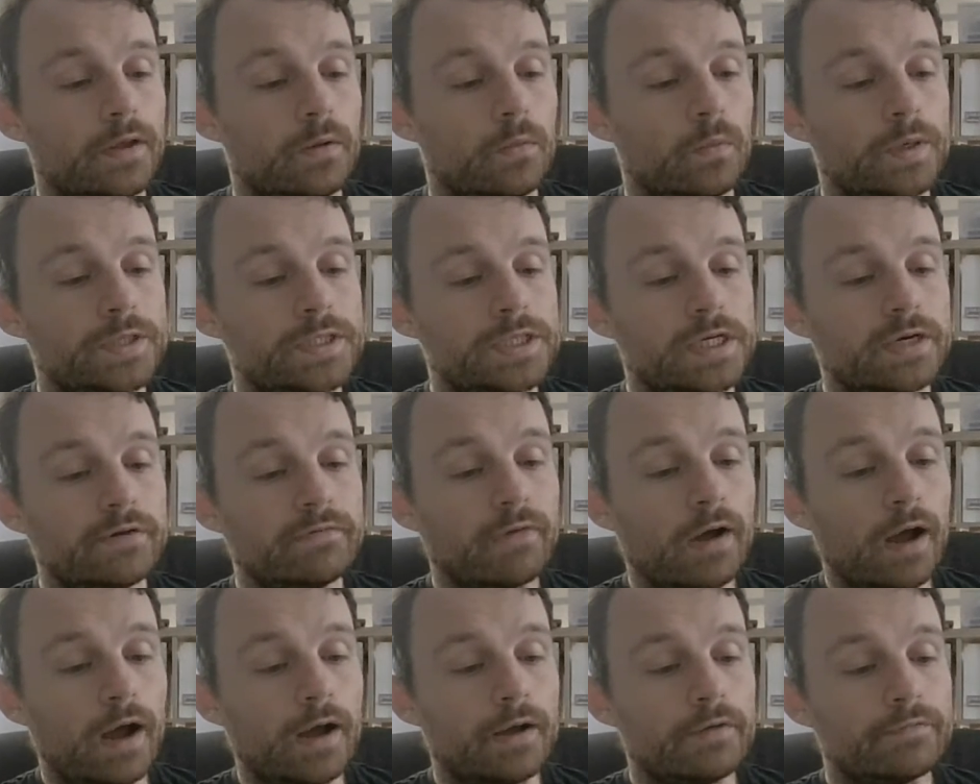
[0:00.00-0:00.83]
When she
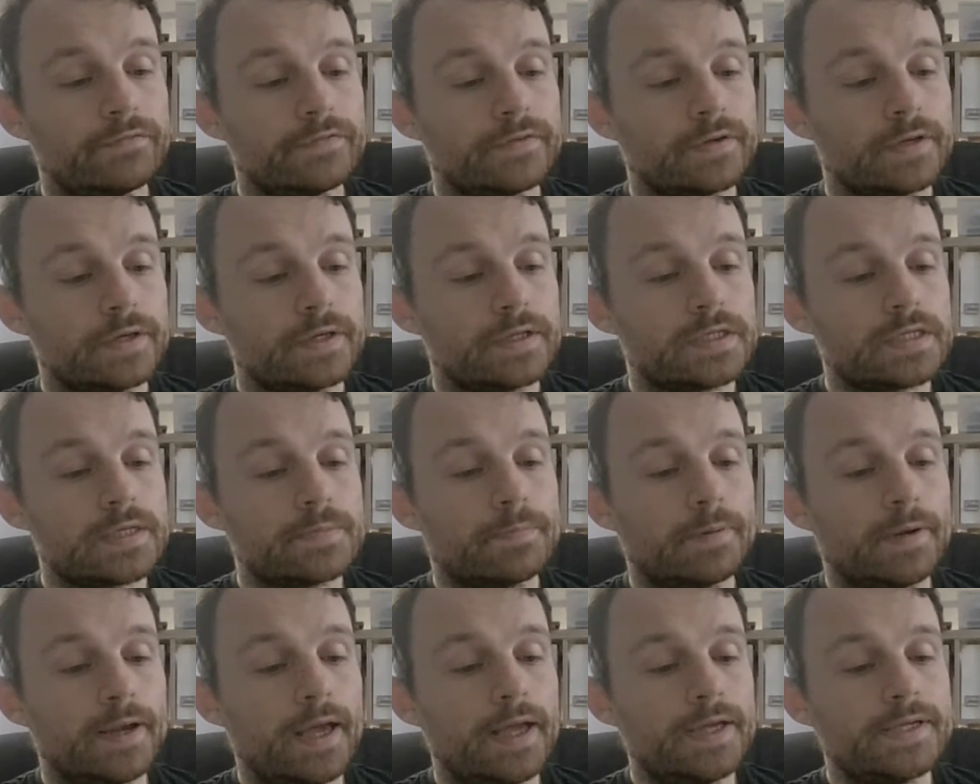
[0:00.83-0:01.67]
arrived, she
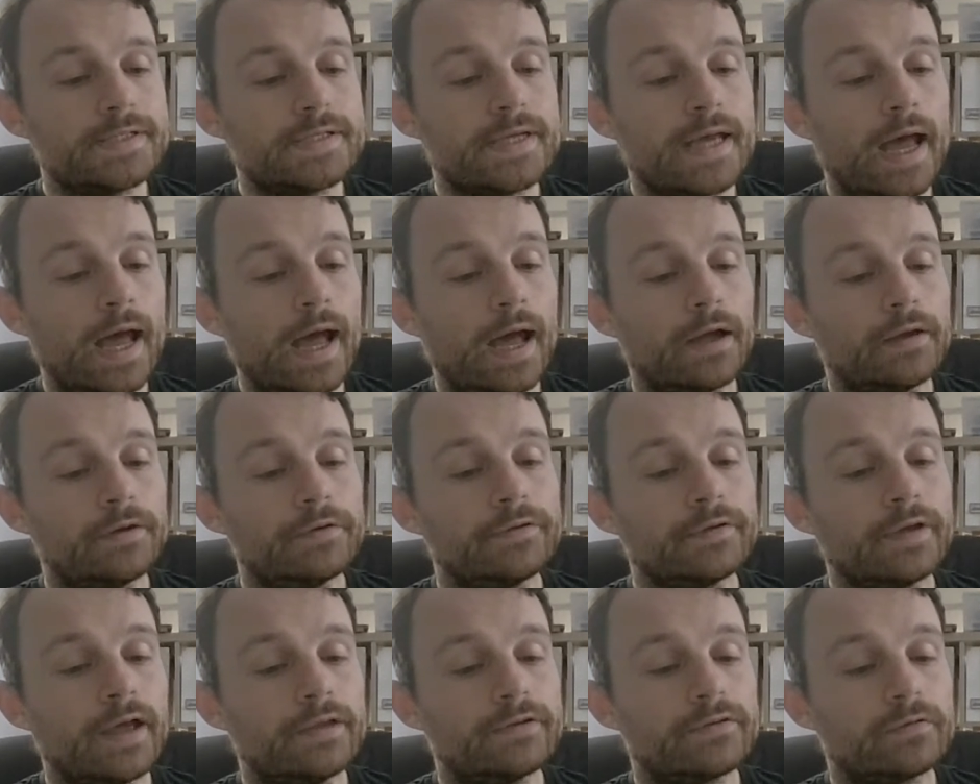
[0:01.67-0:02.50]
placed a hand
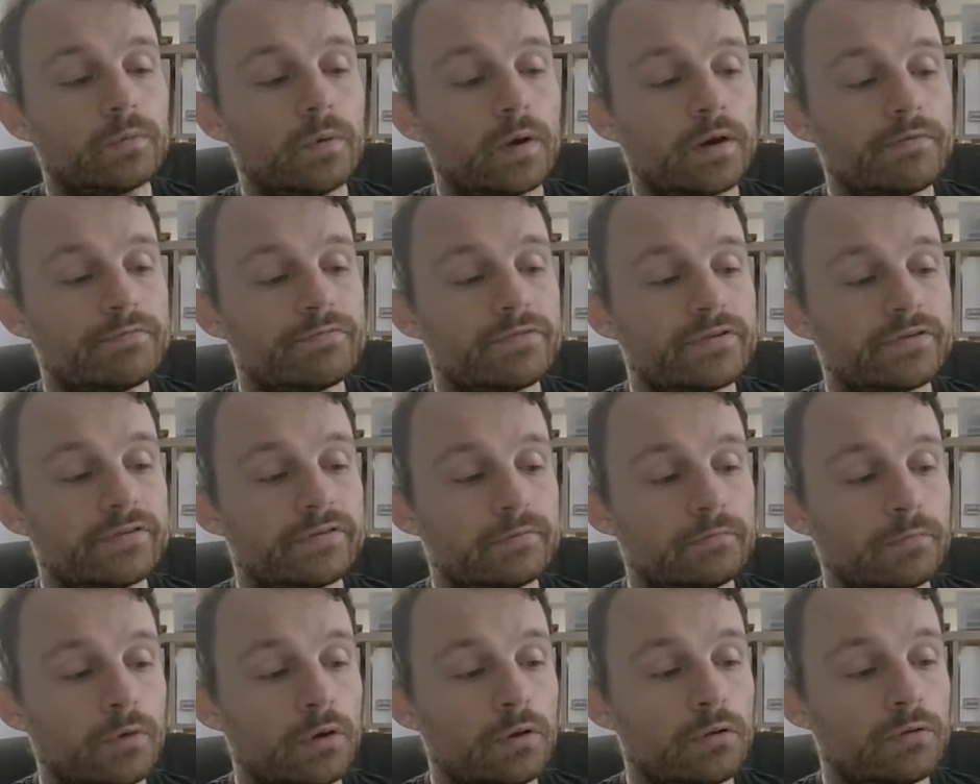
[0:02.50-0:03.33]
against one of the
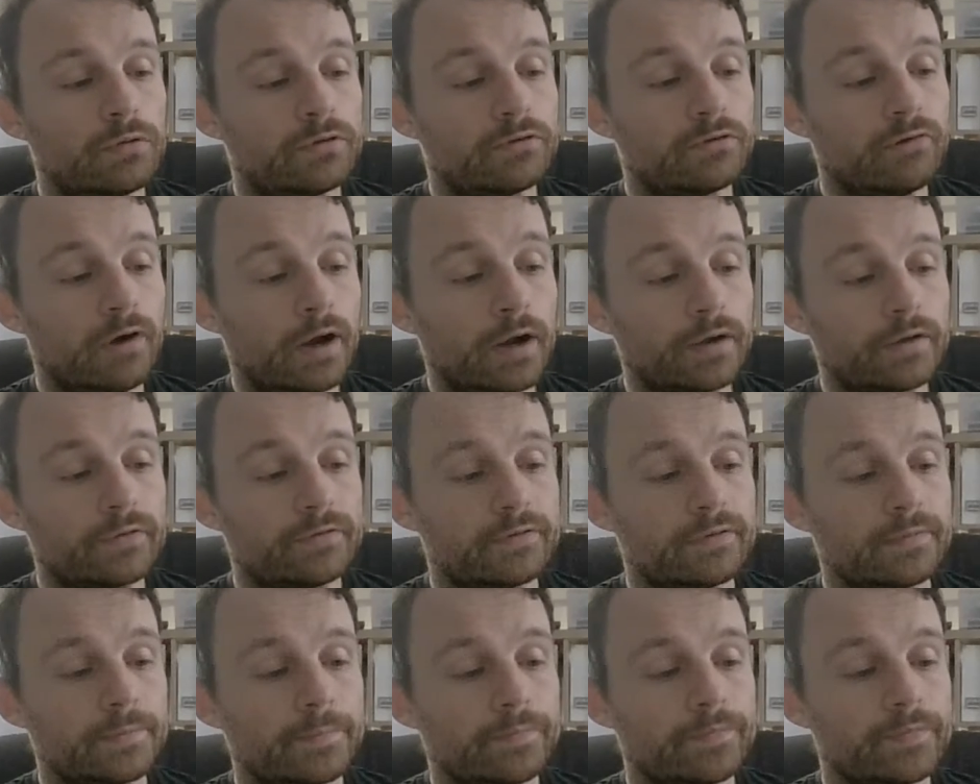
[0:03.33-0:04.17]
smooth
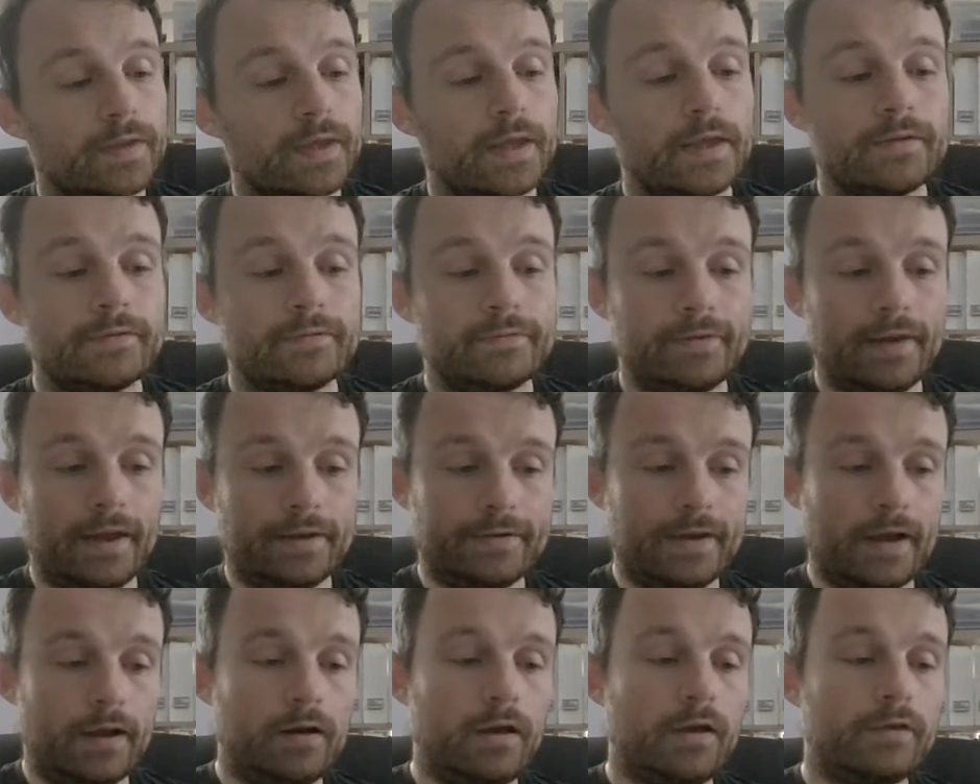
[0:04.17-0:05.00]
trunks, set
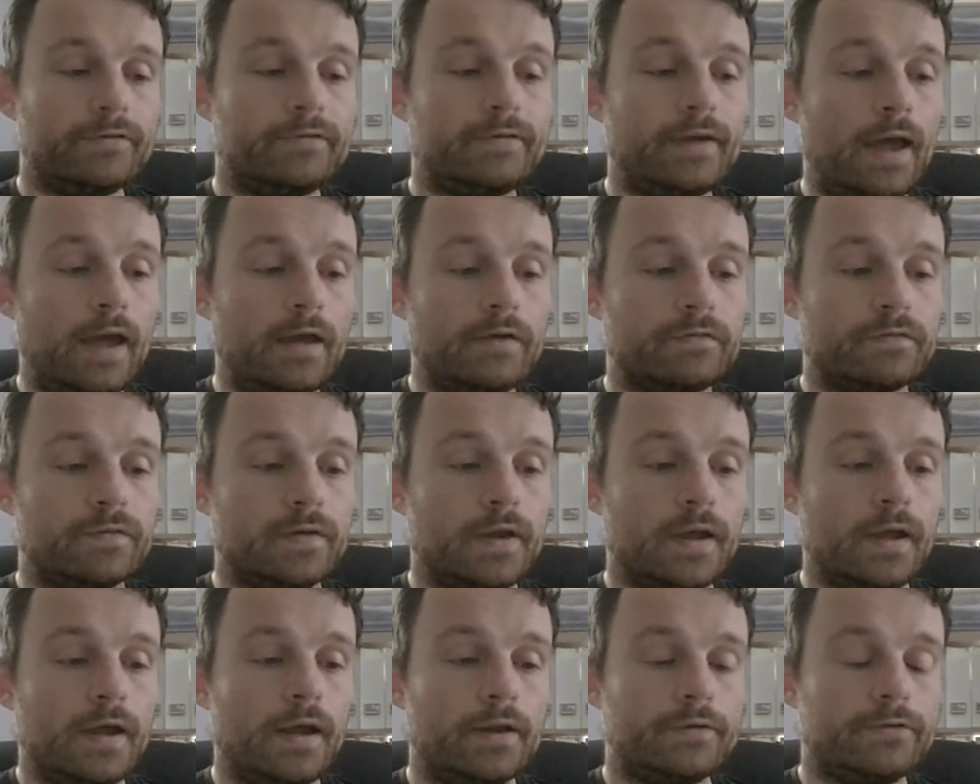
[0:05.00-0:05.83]
down her stave,
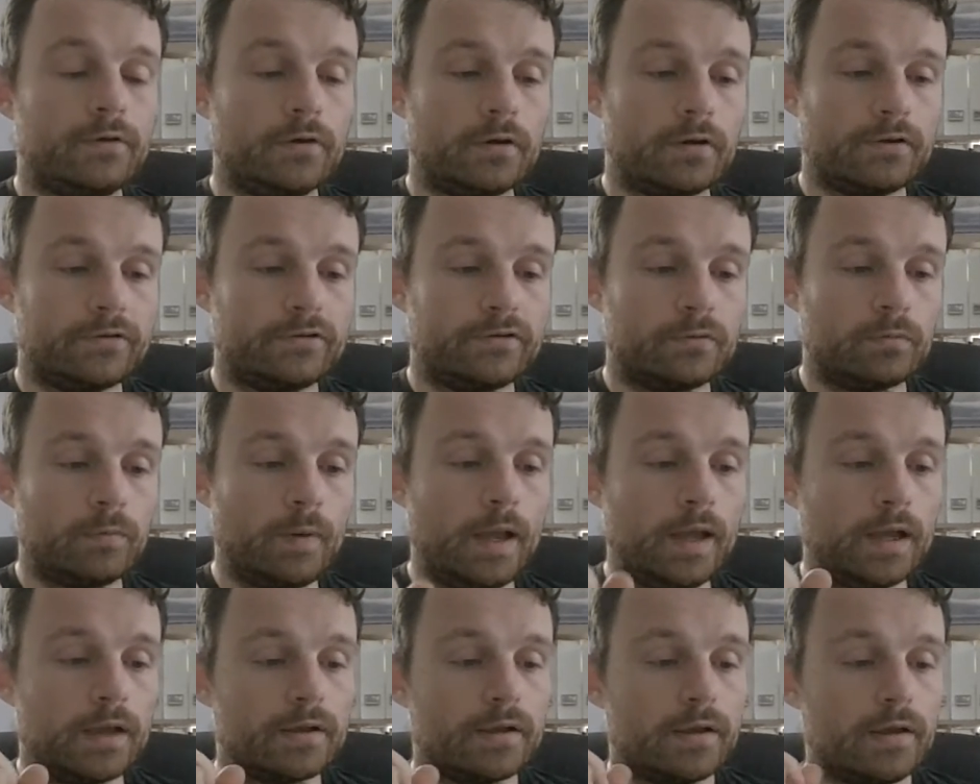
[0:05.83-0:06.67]
and took a
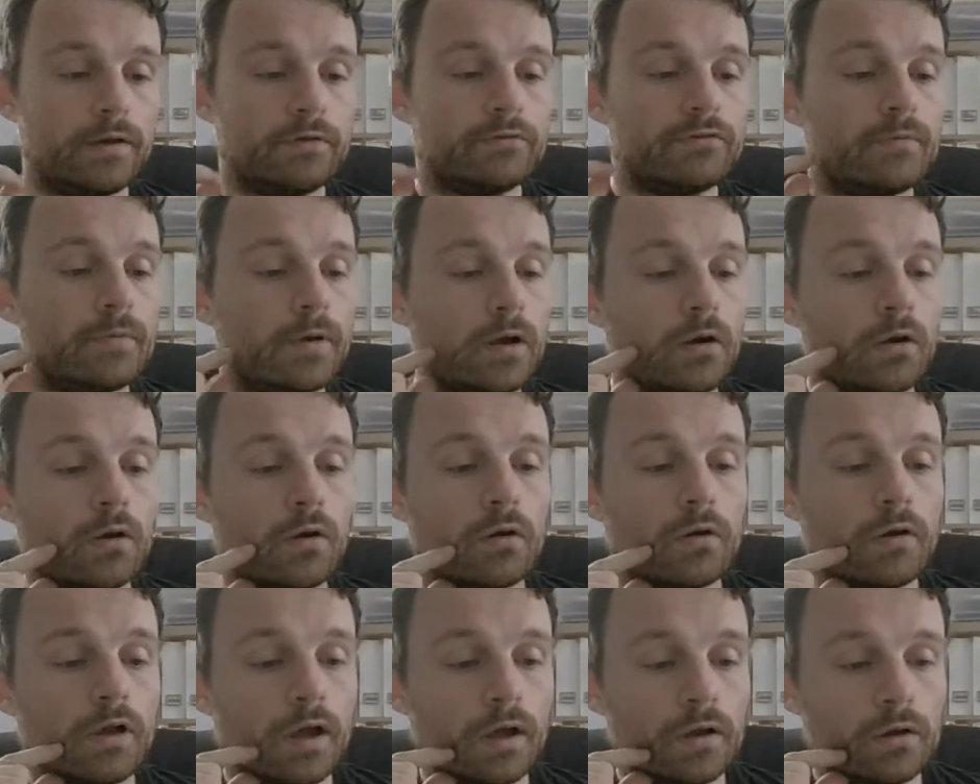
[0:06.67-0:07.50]
swig
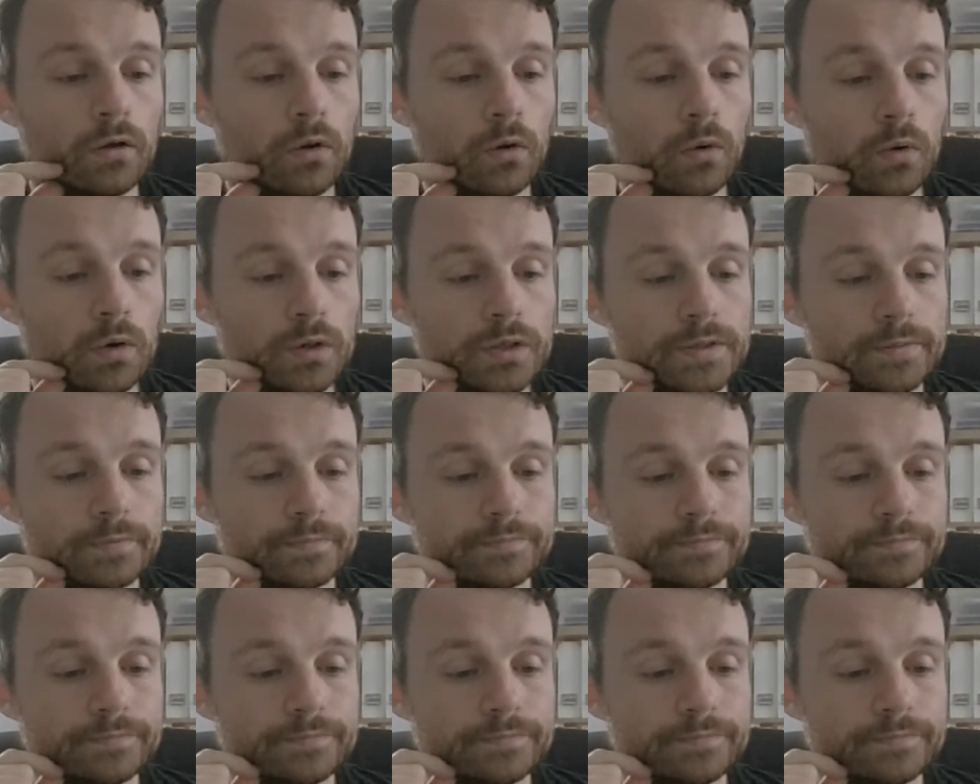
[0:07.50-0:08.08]
from her gourd.